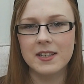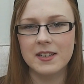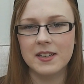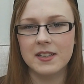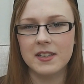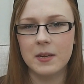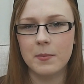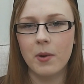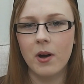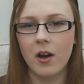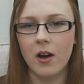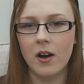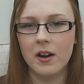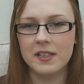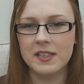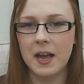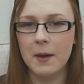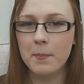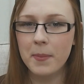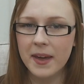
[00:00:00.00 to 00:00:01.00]
at Disney
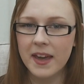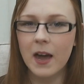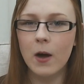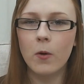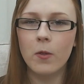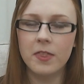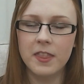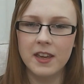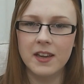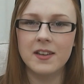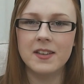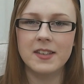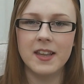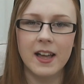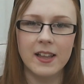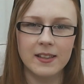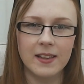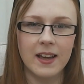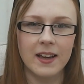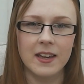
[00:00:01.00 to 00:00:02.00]
parks. I pick out things
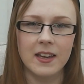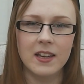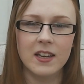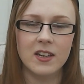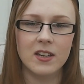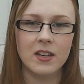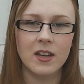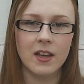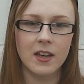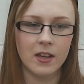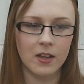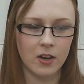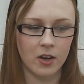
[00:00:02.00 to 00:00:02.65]
that I like